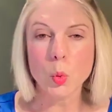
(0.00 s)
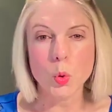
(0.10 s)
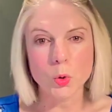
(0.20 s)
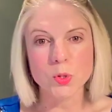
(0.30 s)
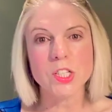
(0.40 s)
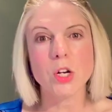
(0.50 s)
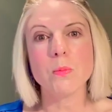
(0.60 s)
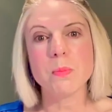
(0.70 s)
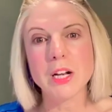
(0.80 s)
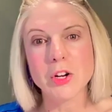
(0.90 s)
We'll also
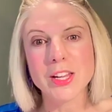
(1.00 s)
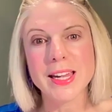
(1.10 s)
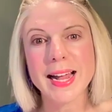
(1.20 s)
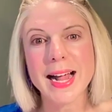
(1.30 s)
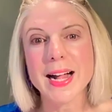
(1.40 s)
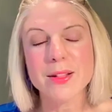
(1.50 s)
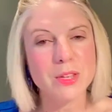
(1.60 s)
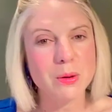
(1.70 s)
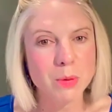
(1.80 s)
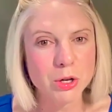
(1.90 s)
be looking at
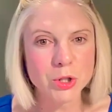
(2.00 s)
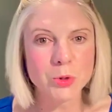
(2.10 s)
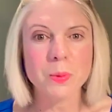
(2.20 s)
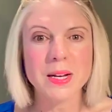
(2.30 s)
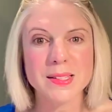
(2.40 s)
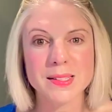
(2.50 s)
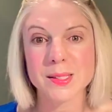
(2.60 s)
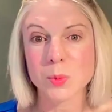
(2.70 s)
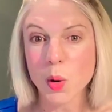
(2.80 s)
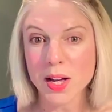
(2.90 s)
the emotional piece
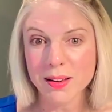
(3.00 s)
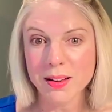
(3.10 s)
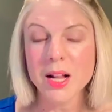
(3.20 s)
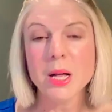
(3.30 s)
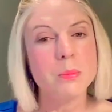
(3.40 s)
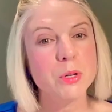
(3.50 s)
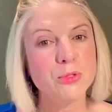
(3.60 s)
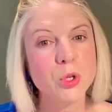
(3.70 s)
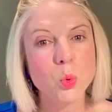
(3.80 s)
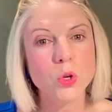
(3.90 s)
as well. But
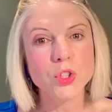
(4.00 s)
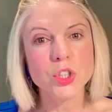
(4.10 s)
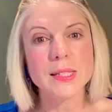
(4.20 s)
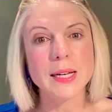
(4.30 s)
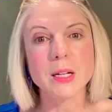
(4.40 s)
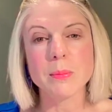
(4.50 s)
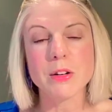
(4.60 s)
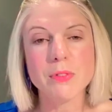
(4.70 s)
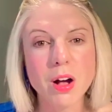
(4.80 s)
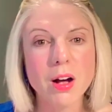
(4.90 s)
if you want just a little
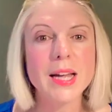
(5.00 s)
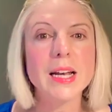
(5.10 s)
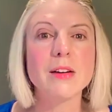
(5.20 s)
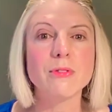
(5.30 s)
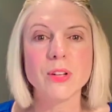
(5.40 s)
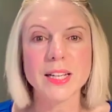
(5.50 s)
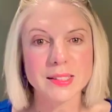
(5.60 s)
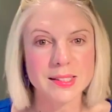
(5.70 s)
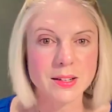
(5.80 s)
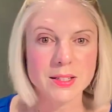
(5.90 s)
bit of high-level
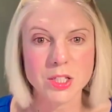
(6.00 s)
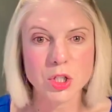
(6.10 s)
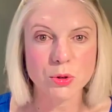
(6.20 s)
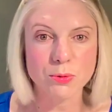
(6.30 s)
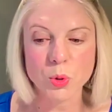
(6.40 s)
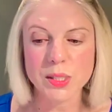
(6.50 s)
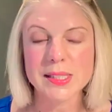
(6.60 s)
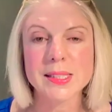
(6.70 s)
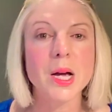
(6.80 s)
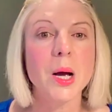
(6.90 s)
insight into your
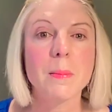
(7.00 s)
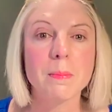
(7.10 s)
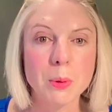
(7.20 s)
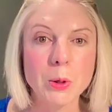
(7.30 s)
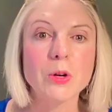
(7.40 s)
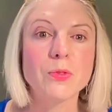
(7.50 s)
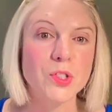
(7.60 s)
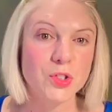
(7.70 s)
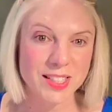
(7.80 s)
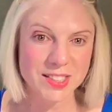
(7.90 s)
voice, book the
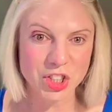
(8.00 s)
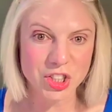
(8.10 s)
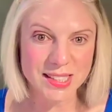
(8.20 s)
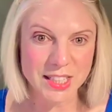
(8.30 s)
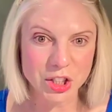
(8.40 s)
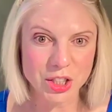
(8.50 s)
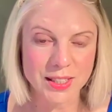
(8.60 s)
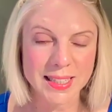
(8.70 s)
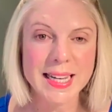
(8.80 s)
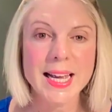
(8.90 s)
strategy
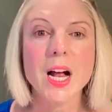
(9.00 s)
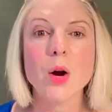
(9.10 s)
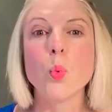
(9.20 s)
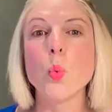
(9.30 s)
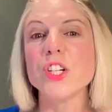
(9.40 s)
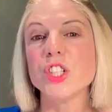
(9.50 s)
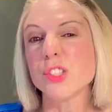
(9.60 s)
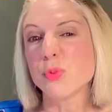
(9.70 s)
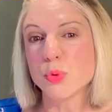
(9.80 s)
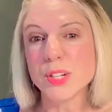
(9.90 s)
session, which
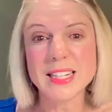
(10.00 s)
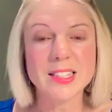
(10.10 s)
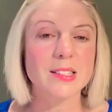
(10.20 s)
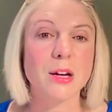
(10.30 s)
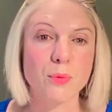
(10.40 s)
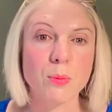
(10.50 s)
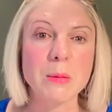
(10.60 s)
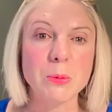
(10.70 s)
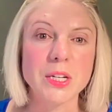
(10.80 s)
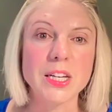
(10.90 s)
is really designed for
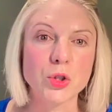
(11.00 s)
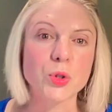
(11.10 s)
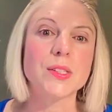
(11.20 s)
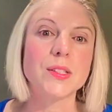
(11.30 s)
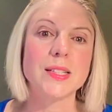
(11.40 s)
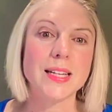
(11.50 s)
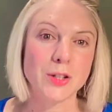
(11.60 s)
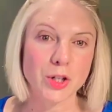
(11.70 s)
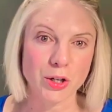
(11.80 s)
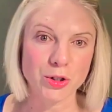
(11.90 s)
people that are interested in
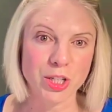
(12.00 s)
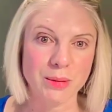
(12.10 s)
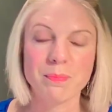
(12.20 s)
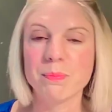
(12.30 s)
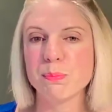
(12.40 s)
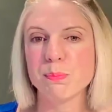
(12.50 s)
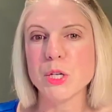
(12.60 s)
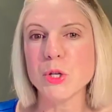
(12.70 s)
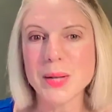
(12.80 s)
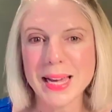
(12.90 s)
the coaching.
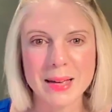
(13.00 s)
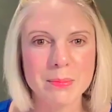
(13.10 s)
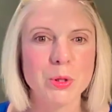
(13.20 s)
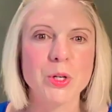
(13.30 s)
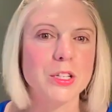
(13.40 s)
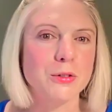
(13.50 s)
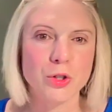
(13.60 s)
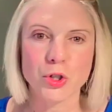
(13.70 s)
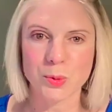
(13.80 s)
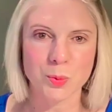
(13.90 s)
But you can book it if
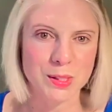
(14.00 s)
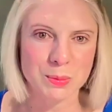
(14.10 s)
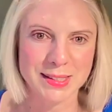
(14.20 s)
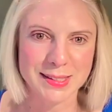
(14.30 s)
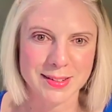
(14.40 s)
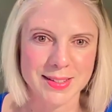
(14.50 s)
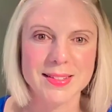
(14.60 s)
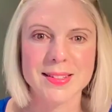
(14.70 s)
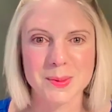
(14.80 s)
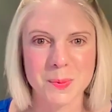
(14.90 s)
you just want some
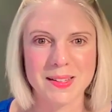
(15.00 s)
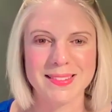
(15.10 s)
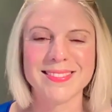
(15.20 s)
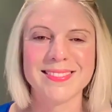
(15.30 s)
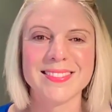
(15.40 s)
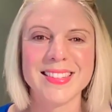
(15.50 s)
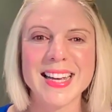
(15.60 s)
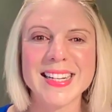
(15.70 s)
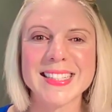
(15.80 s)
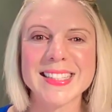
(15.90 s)
insight as well.
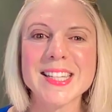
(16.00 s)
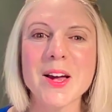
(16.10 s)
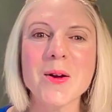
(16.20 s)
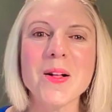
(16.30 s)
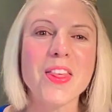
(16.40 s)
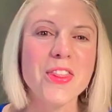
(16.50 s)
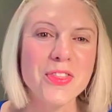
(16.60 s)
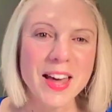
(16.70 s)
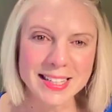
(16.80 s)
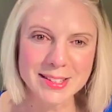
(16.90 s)
So
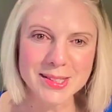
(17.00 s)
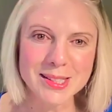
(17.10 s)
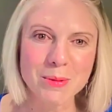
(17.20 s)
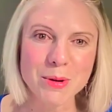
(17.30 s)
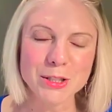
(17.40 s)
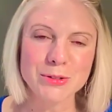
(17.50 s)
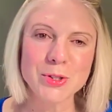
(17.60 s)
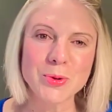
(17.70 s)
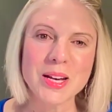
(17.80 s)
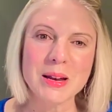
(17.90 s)
thank you so much for
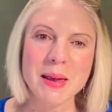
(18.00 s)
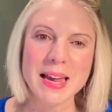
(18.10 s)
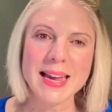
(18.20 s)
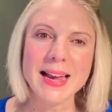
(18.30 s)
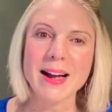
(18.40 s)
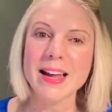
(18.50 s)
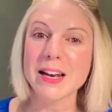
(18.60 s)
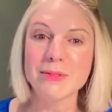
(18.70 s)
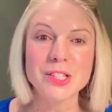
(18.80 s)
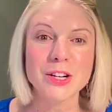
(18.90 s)
joining me. I'd
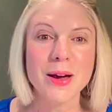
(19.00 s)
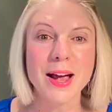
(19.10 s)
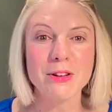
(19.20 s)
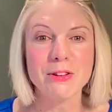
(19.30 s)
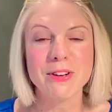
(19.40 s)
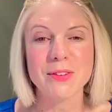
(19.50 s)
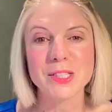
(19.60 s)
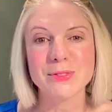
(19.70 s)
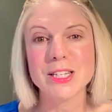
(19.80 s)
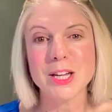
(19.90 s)
love to know how you found
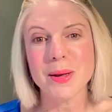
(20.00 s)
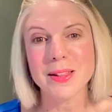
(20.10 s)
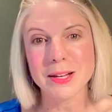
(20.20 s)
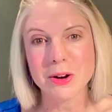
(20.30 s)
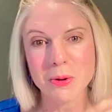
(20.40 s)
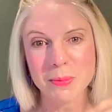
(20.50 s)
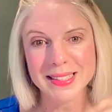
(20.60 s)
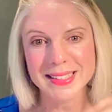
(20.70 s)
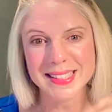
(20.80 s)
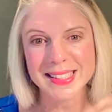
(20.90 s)
this video in the
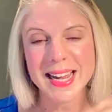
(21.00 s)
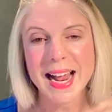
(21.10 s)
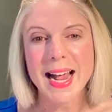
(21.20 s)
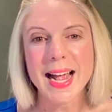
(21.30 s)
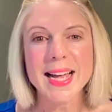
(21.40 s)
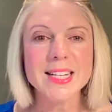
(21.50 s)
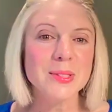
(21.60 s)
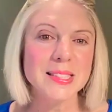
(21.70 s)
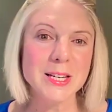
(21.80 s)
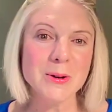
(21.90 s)
comments, and I'll
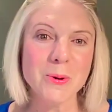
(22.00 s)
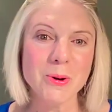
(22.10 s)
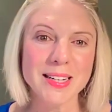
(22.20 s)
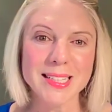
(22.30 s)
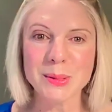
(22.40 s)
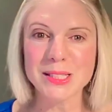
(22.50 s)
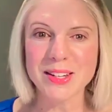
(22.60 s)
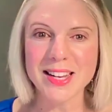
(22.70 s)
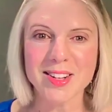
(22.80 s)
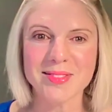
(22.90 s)
see you on next week's
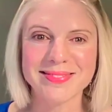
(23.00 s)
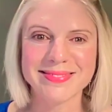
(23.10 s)
video.